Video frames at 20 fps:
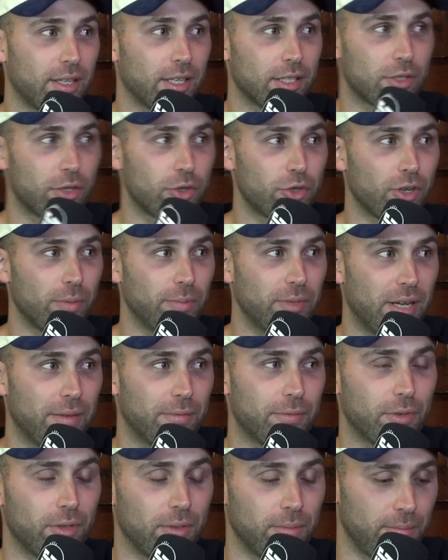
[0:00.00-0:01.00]
it gets the job
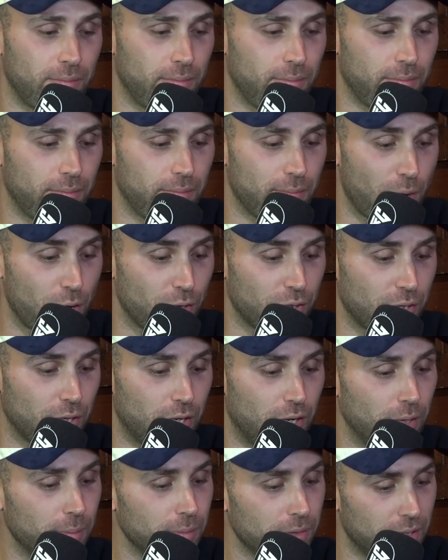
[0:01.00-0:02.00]
done for them most
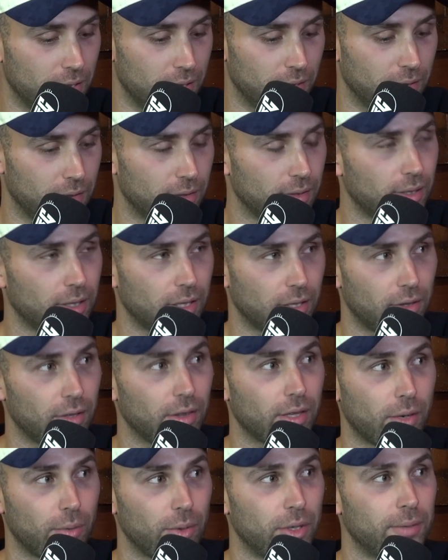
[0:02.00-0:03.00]
times. And I
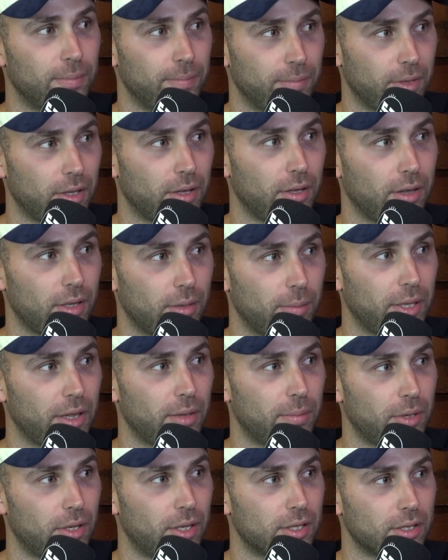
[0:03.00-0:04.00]
think they will. I think they'll
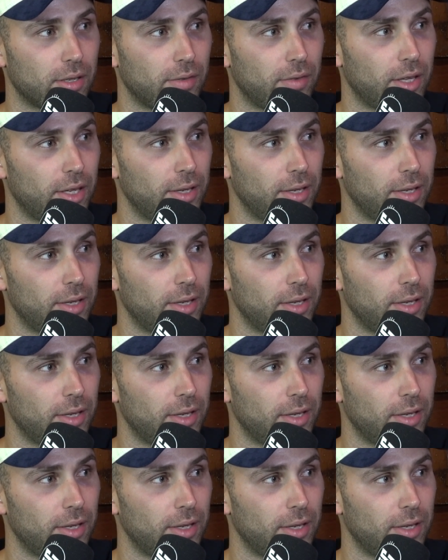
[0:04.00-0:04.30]
beat the Pies over